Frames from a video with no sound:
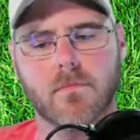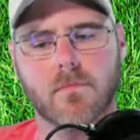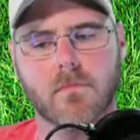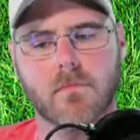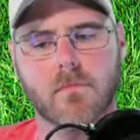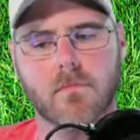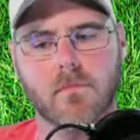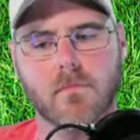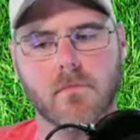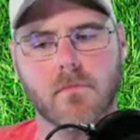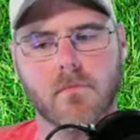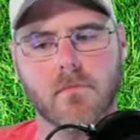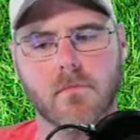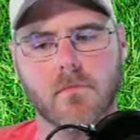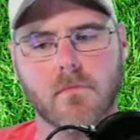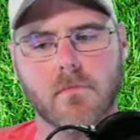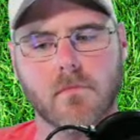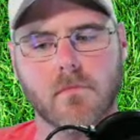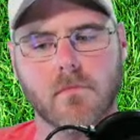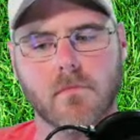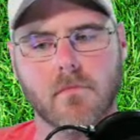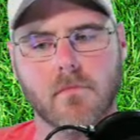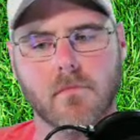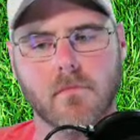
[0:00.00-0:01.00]

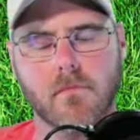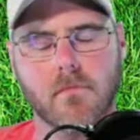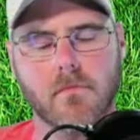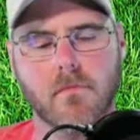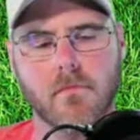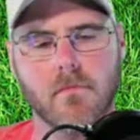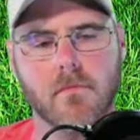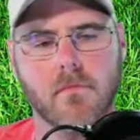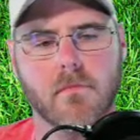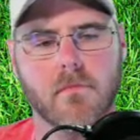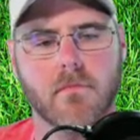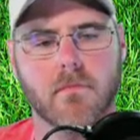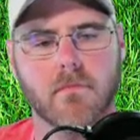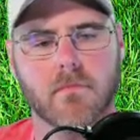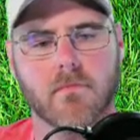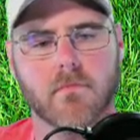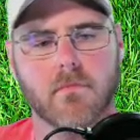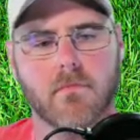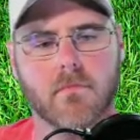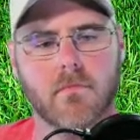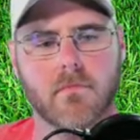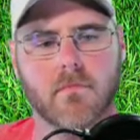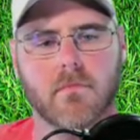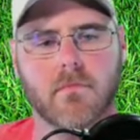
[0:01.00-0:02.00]

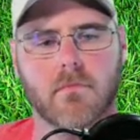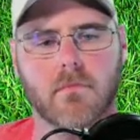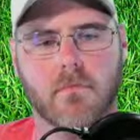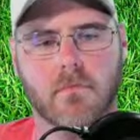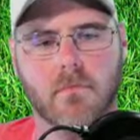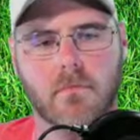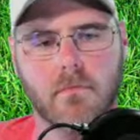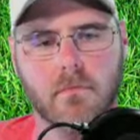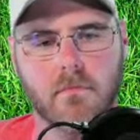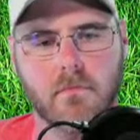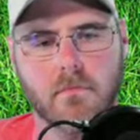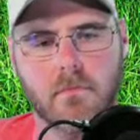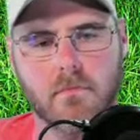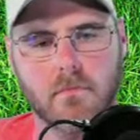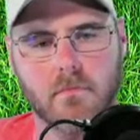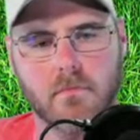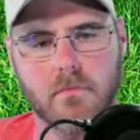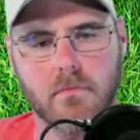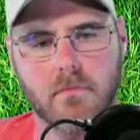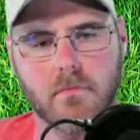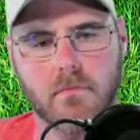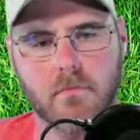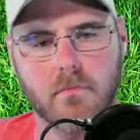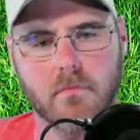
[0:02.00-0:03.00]

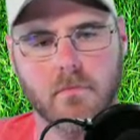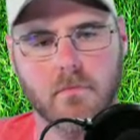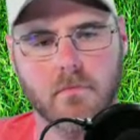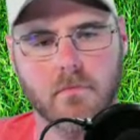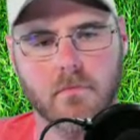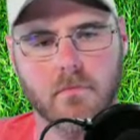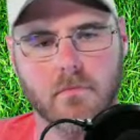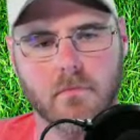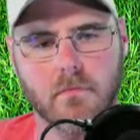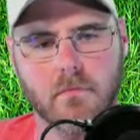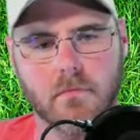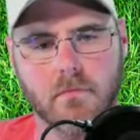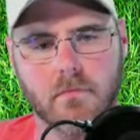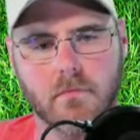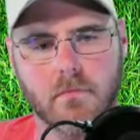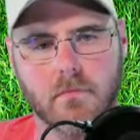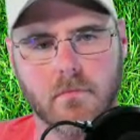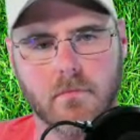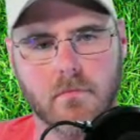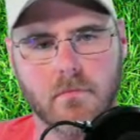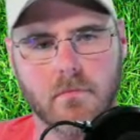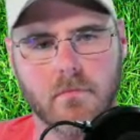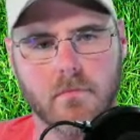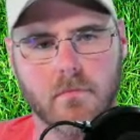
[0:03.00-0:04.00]

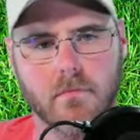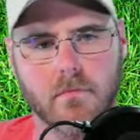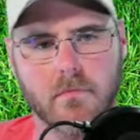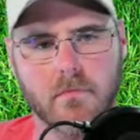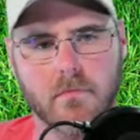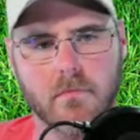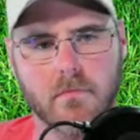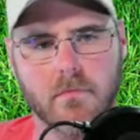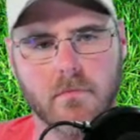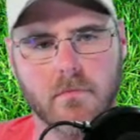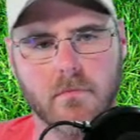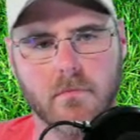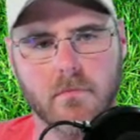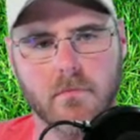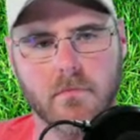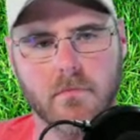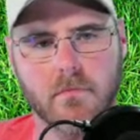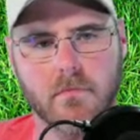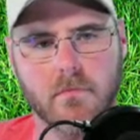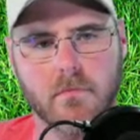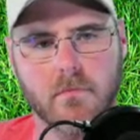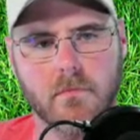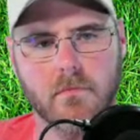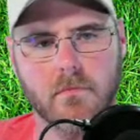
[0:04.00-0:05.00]

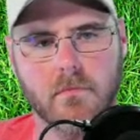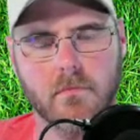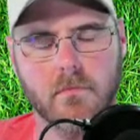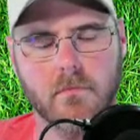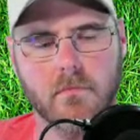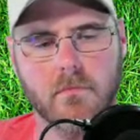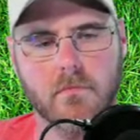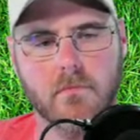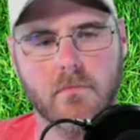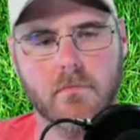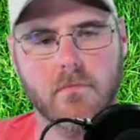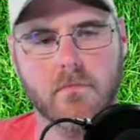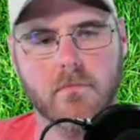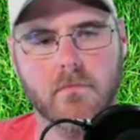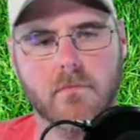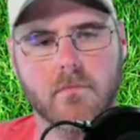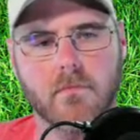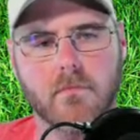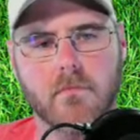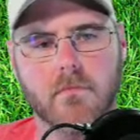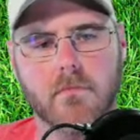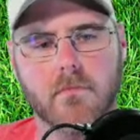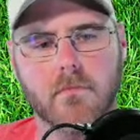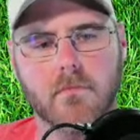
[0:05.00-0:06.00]

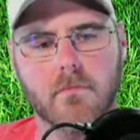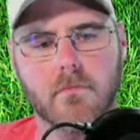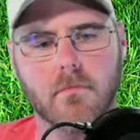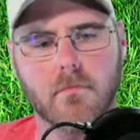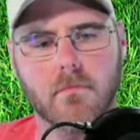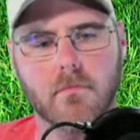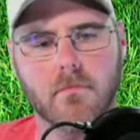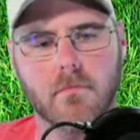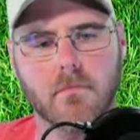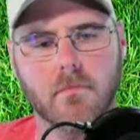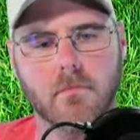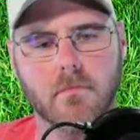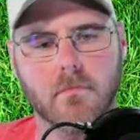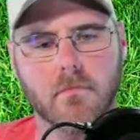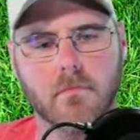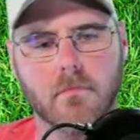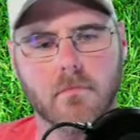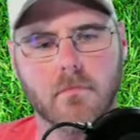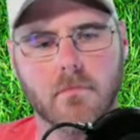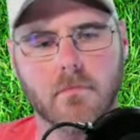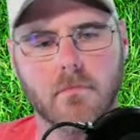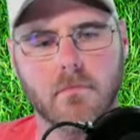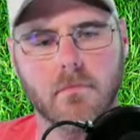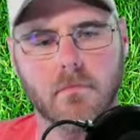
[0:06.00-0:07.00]

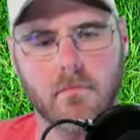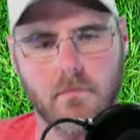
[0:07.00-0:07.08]
This person isn't speaking.